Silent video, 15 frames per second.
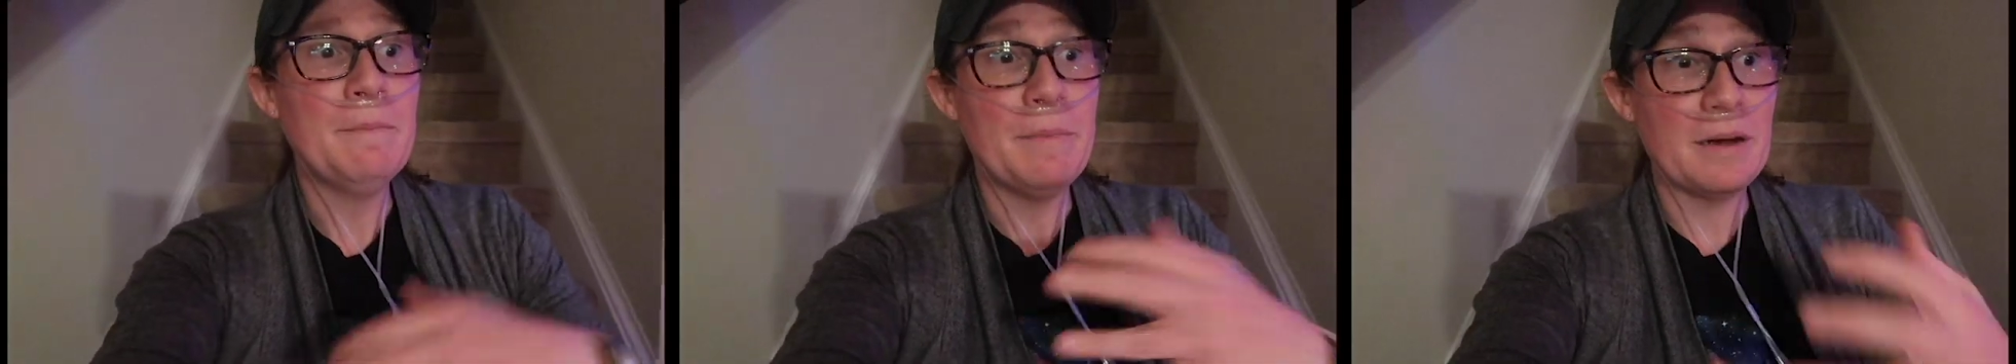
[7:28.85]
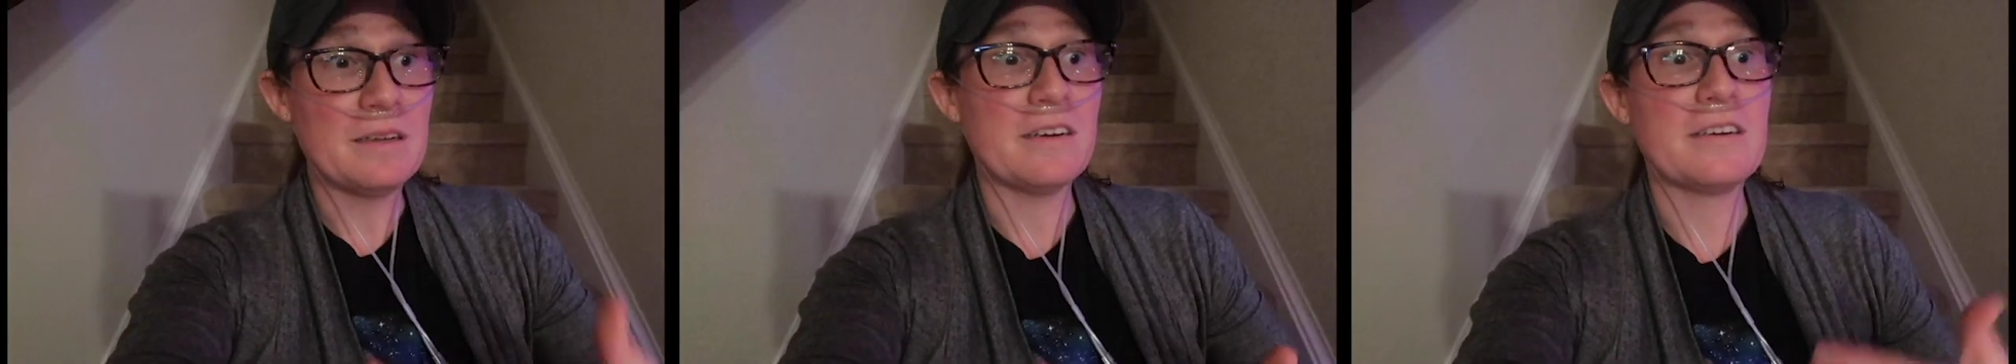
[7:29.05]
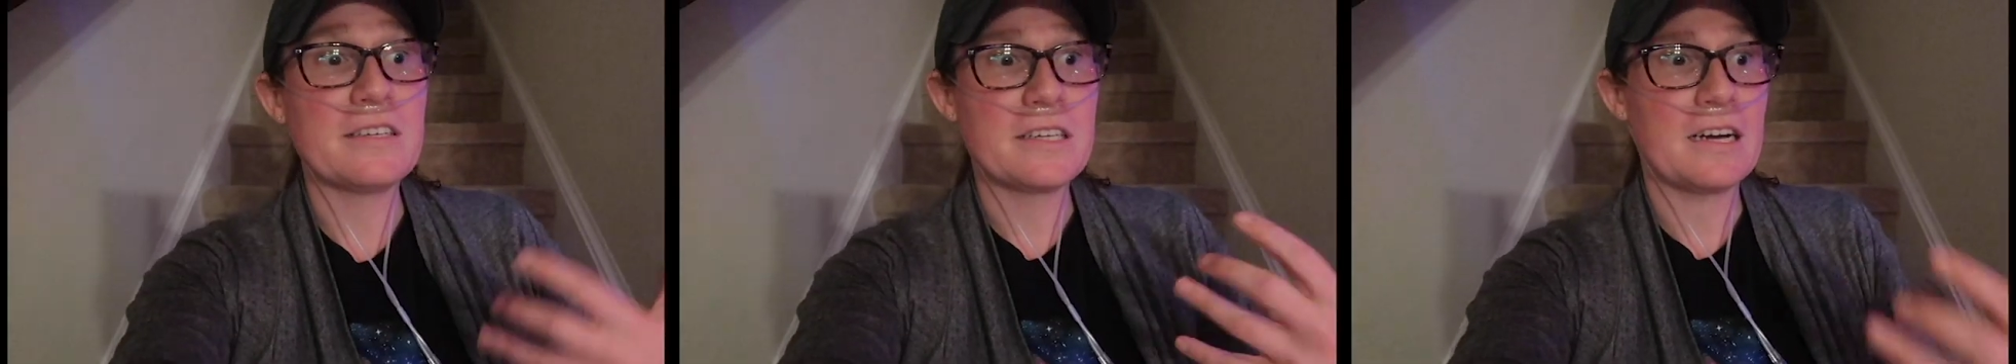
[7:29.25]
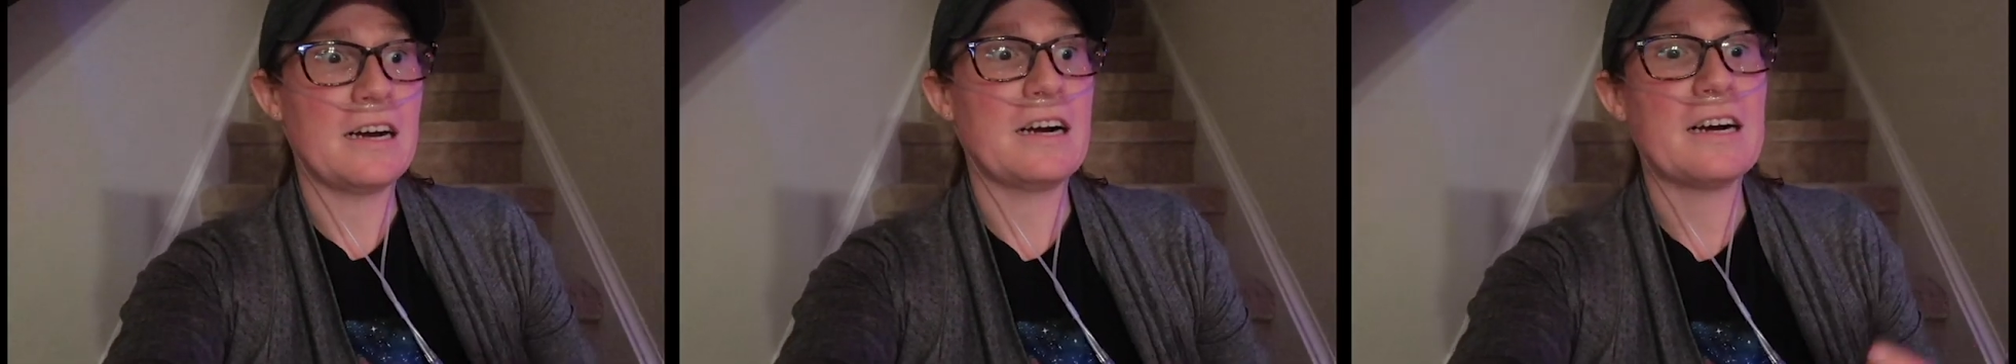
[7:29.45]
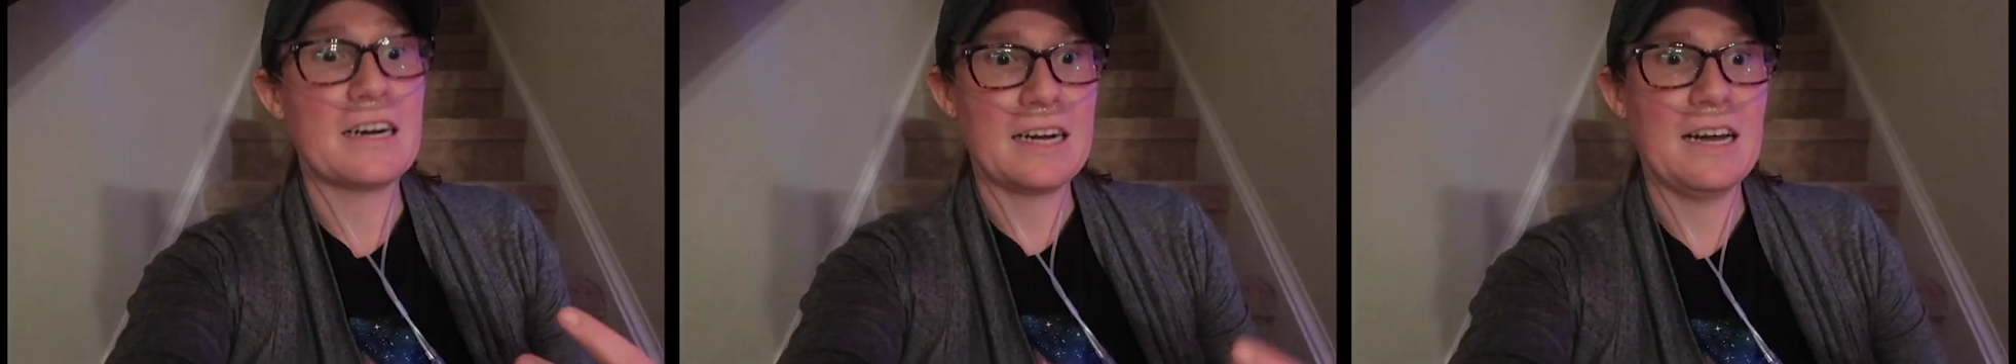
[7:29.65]
my lungs
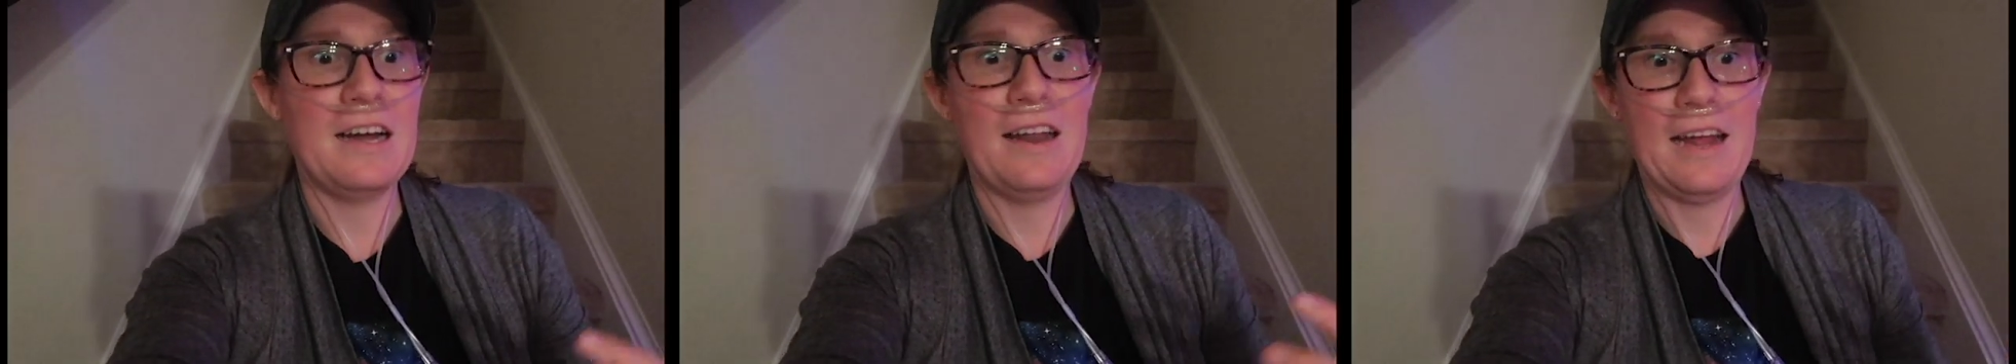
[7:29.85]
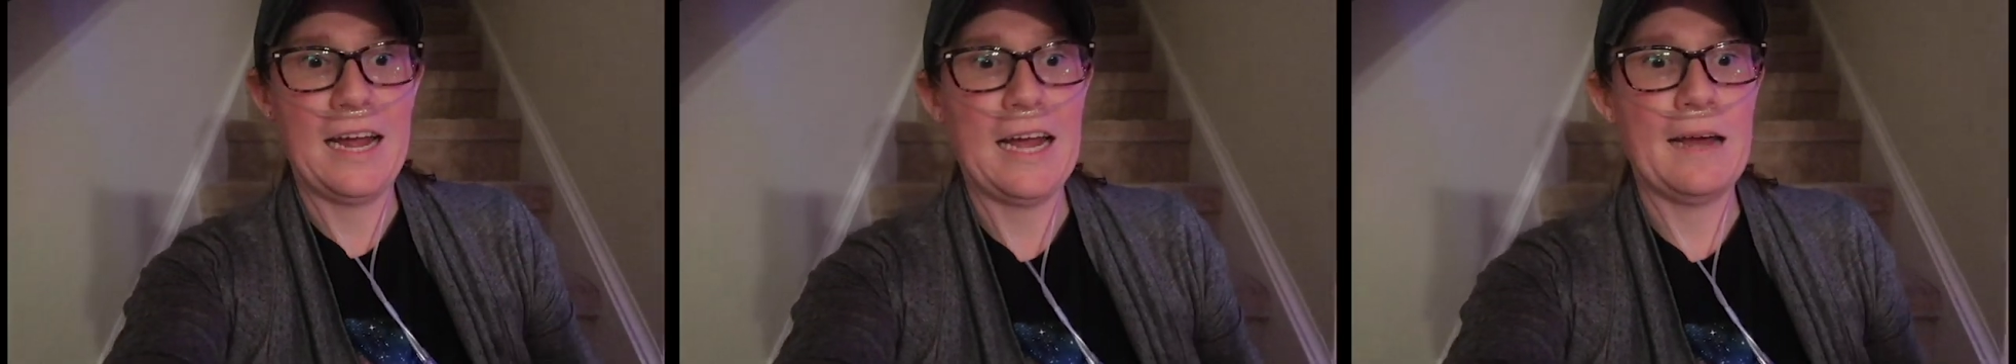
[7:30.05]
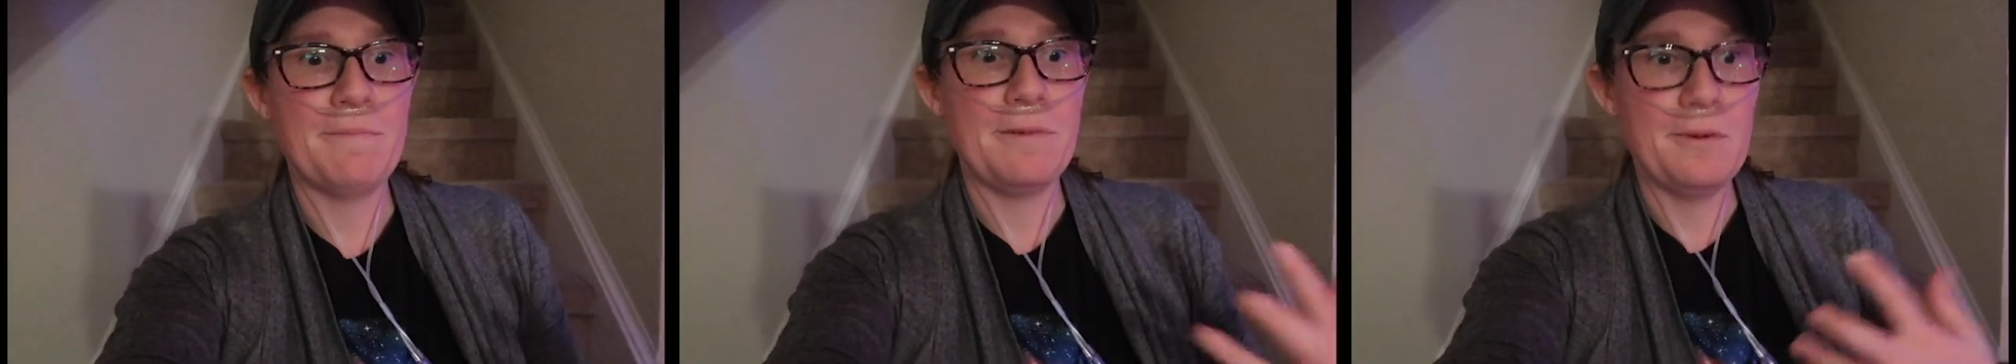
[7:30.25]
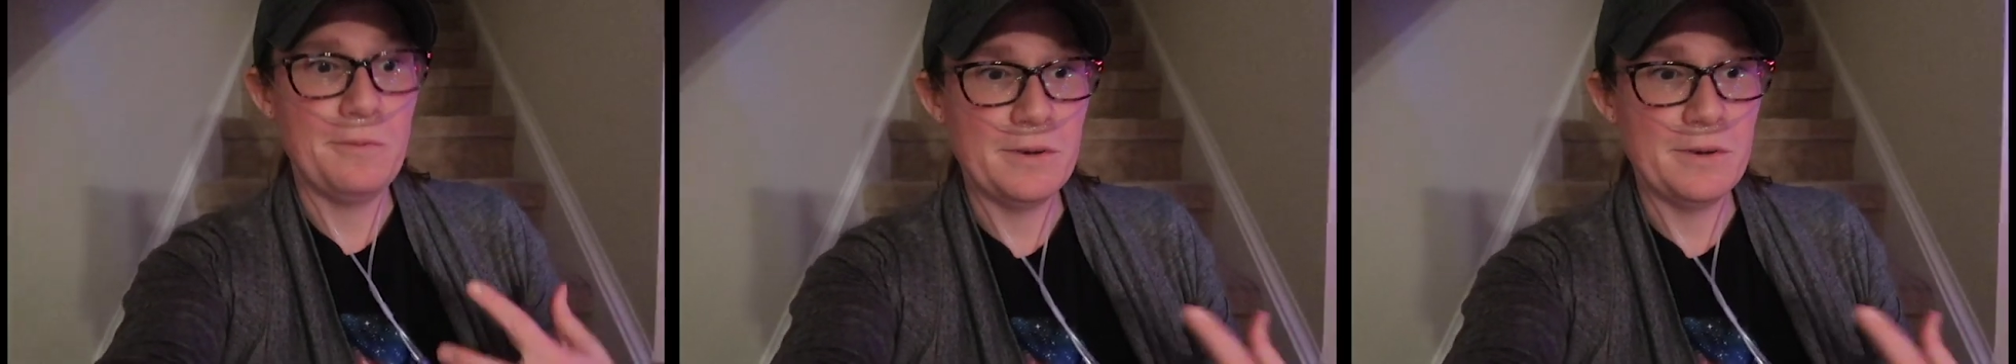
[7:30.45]
are kind of happy